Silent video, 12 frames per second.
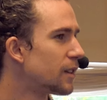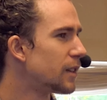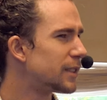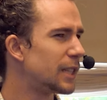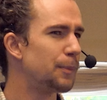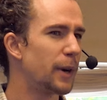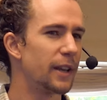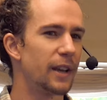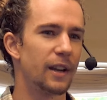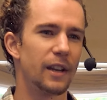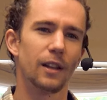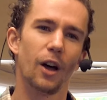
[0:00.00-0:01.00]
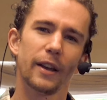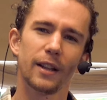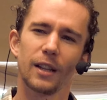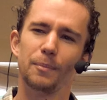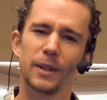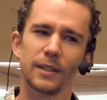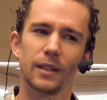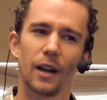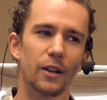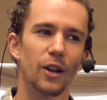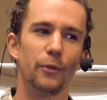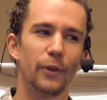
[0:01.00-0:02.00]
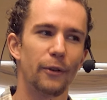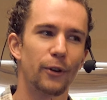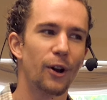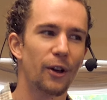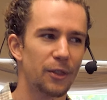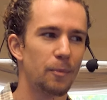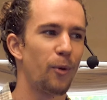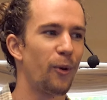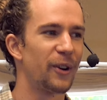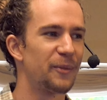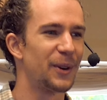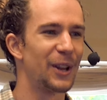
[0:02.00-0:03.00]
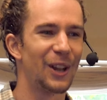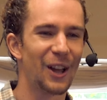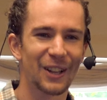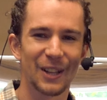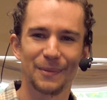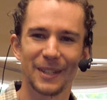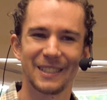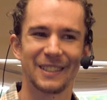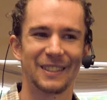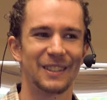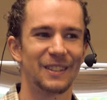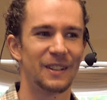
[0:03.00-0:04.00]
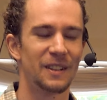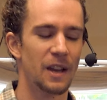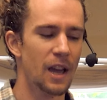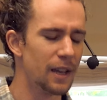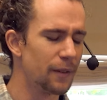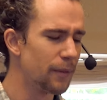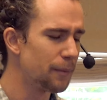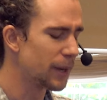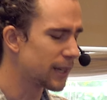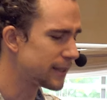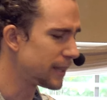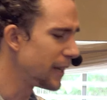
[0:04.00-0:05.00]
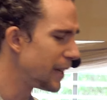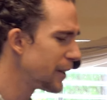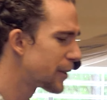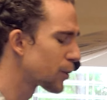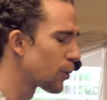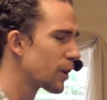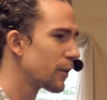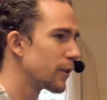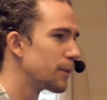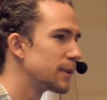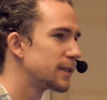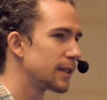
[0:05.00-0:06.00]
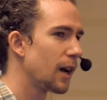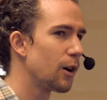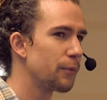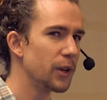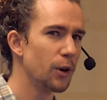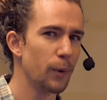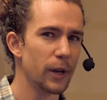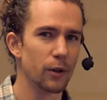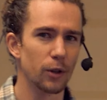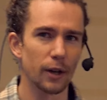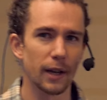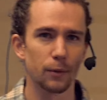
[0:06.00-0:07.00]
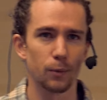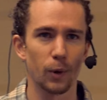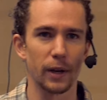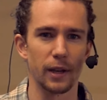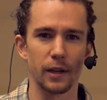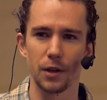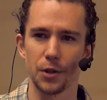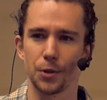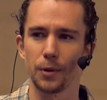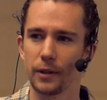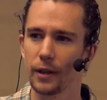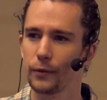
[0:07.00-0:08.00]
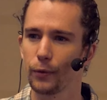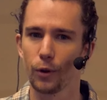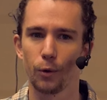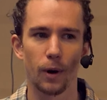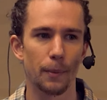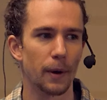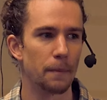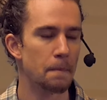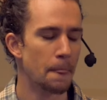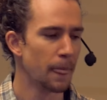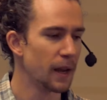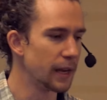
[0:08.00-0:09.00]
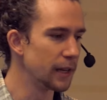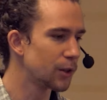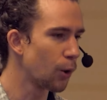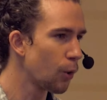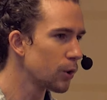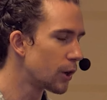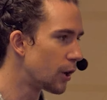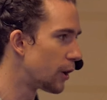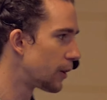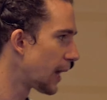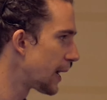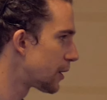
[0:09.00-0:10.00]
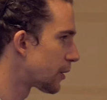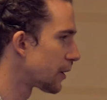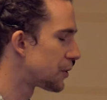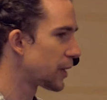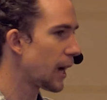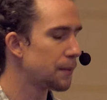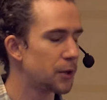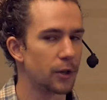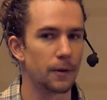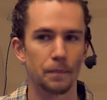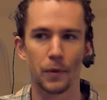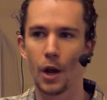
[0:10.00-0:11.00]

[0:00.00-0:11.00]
You see, but he, and he likely missed, I don't know if he ever got the point, but he likely missed it. Because see, he thought of himself, you know, when you look at what he, Yeshua did for the woman, he told her later in the chapter,